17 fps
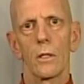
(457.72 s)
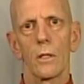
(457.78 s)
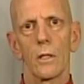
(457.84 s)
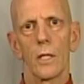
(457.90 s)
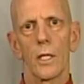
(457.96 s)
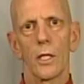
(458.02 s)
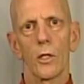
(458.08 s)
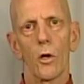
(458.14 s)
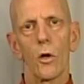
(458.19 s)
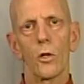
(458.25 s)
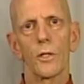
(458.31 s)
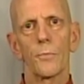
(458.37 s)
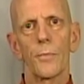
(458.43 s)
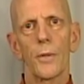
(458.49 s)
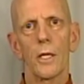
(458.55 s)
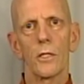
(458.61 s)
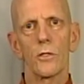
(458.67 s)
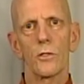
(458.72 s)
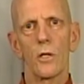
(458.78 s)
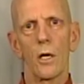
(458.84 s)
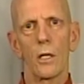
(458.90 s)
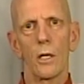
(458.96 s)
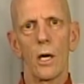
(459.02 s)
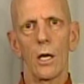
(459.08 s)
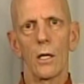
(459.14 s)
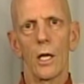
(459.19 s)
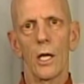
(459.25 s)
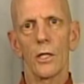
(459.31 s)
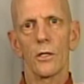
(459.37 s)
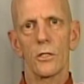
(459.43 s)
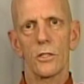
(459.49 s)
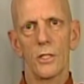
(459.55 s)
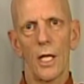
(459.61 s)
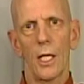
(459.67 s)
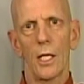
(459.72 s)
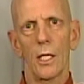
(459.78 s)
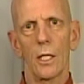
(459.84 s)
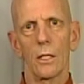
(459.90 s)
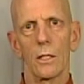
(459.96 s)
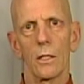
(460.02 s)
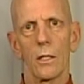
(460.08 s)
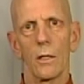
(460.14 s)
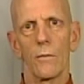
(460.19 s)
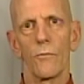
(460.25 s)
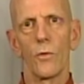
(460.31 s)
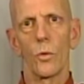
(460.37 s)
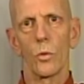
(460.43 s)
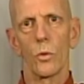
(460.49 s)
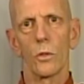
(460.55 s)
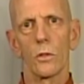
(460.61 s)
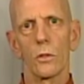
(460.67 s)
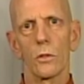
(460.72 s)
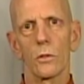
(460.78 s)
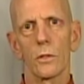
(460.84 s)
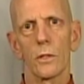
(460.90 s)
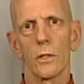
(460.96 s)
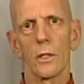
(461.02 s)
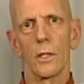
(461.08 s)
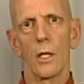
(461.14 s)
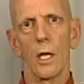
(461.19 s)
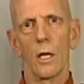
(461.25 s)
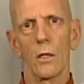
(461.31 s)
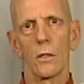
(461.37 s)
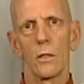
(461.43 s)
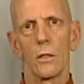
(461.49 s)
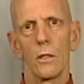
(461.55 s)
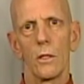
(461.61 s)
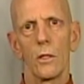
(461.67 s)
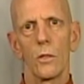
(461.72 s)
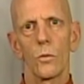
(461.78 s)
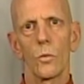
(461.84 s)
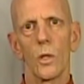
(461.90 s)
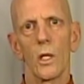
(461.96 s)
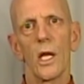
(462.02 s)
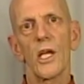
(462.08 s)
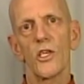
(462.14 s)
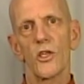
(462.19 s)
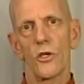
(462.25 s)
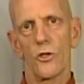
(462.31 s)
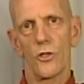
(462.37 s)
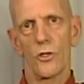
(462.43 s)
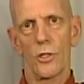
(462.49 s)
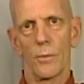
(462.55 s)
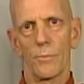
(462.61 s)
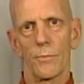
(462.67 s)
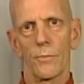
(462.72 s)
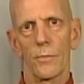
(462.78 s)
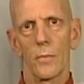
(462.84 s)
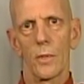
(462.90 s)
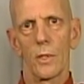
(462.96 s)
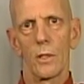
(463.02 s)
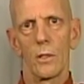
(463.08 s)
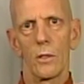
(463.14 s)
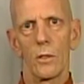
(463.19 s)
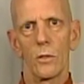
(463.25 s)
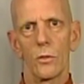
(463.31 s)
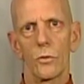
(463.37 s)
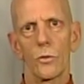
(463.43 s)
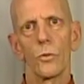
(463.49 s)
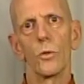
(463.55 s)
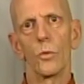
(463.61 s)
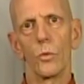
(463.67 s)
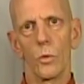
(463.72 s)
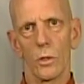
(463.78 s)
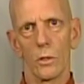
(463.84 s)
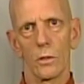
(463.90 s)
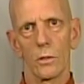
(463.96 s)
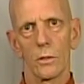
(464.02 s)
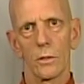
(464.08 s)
And it all depends on our understanding of the world and our relationship to the world.